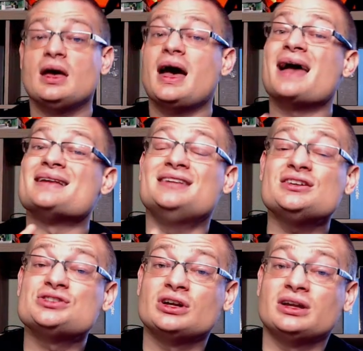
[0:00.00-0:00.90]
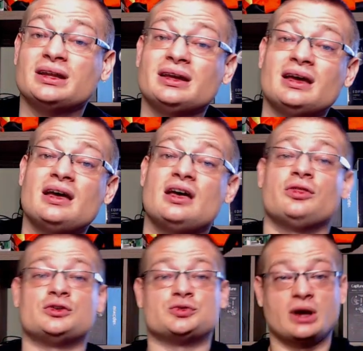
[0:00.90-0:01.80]
Additionally,
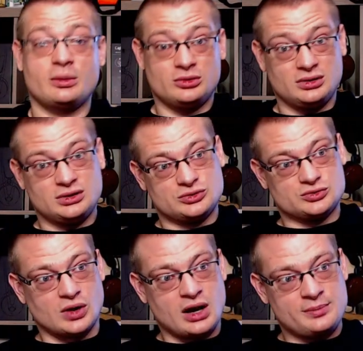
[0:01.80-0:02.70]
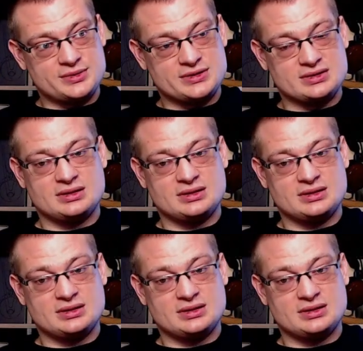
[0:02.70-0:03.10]
the treble drops